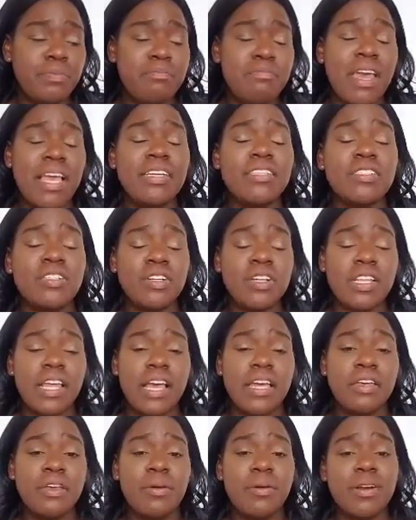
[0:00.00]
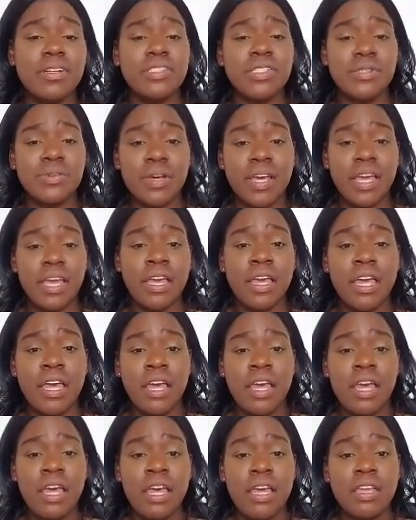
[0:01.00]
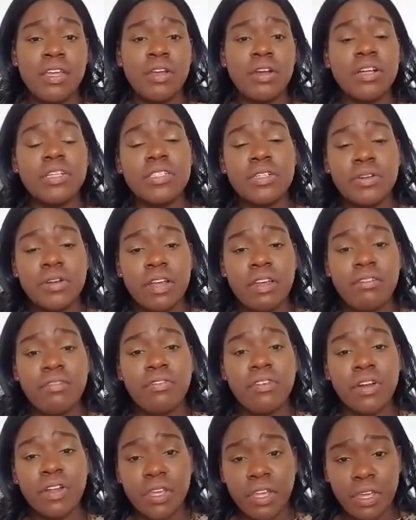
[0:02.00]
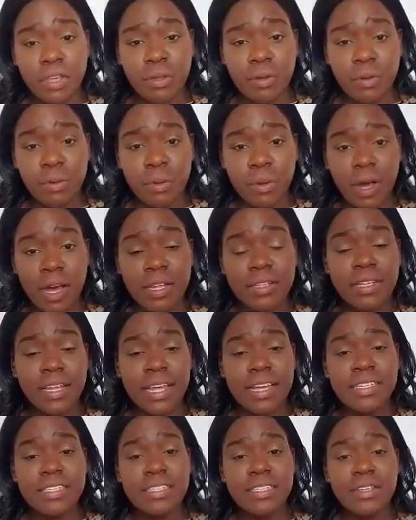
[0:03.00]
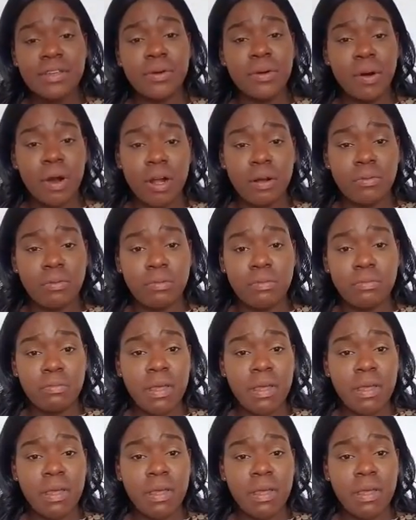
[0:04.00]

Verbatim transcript: make sure that you are doing your degree for you, unless you are